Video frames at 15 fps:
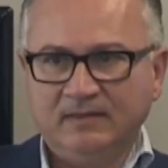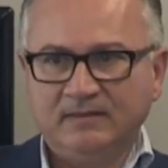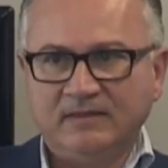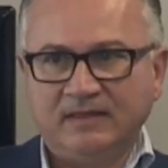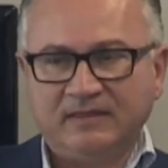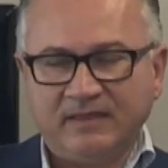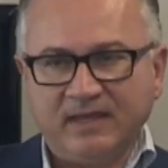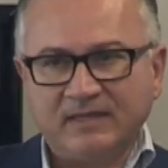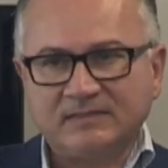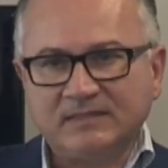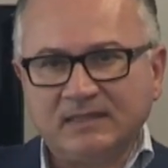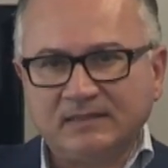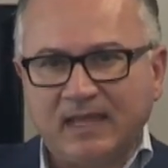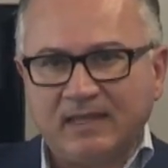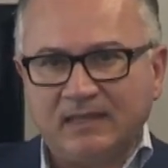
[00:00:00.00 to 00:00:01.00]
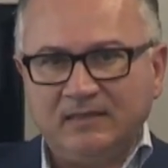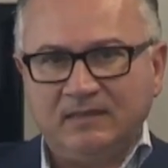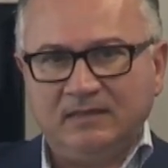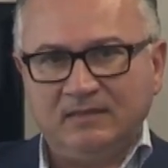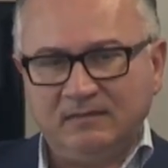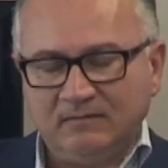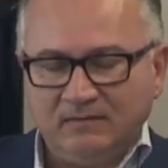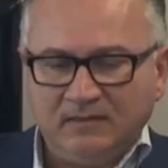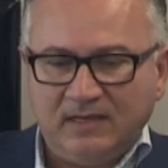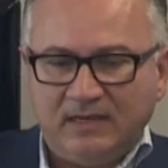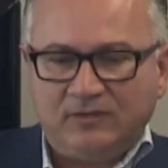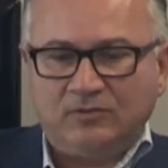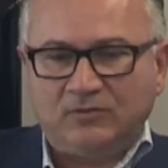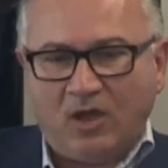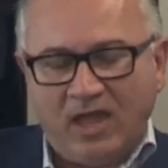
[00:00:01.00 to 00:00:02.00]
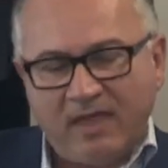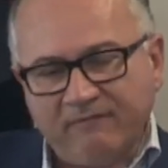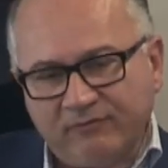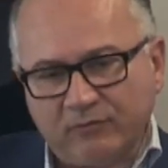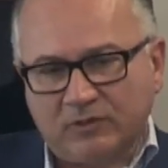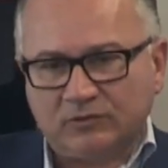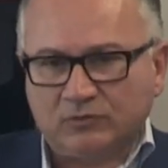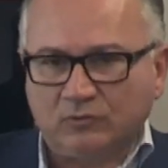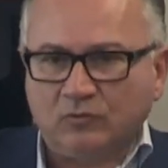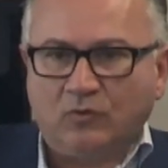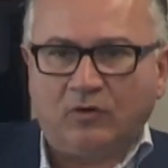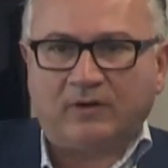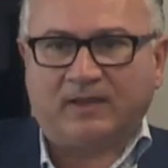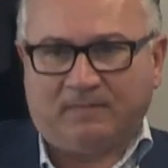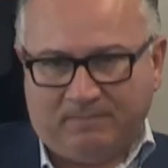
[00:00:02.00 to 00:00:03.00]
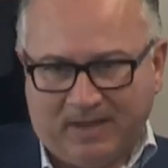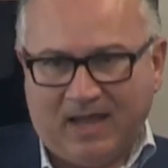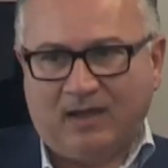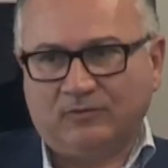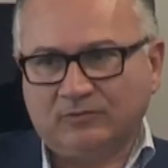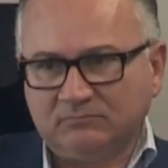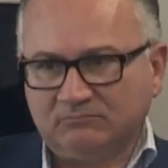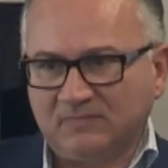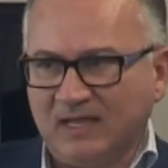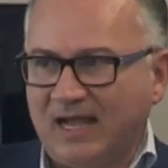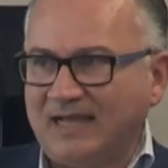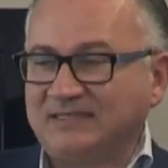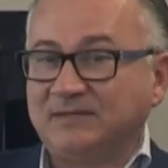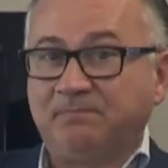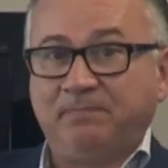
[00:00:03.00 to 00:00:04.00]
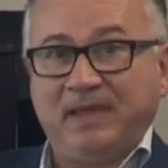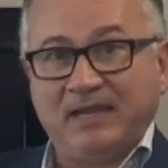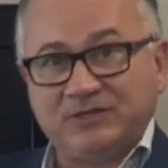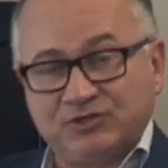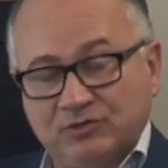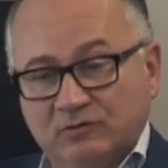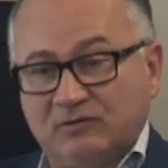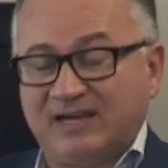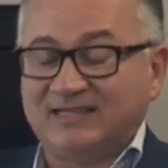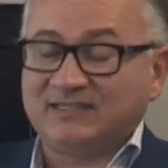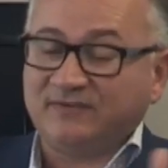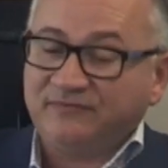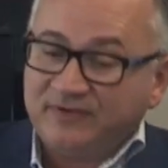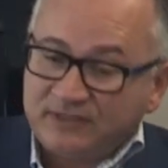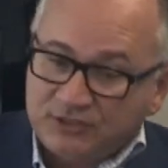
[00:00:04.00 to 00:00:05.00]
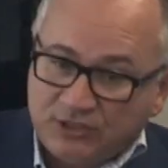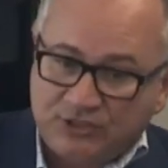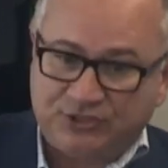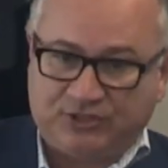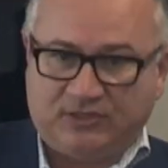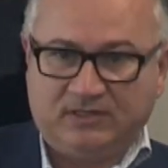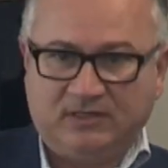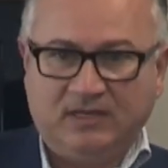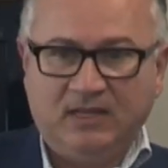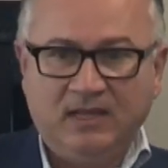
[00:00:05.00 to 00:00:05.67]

The things that I need everyone to worry about as a patient or as a physician